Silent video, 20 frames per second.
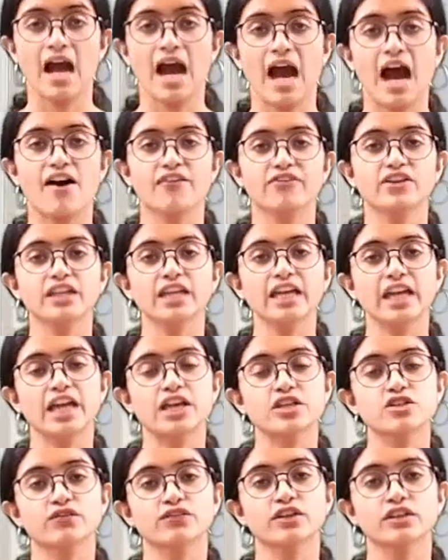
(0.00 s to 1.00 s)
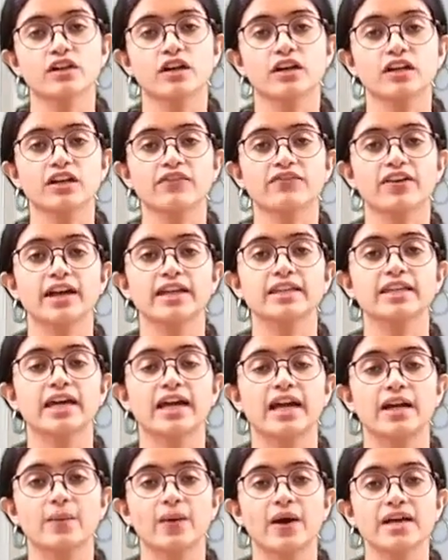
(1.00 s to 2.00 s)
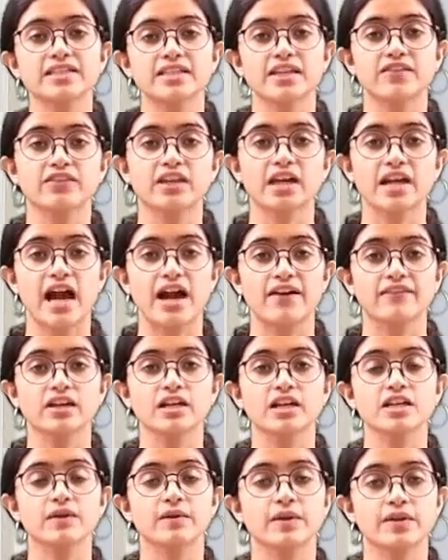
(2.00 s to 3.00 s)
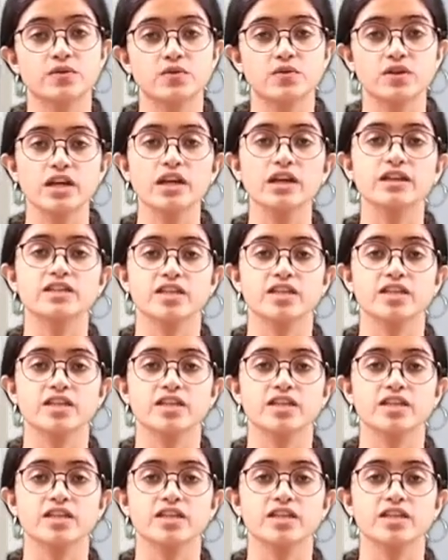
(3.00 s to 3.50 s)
After the age of the 35, they are advised if they are having a history,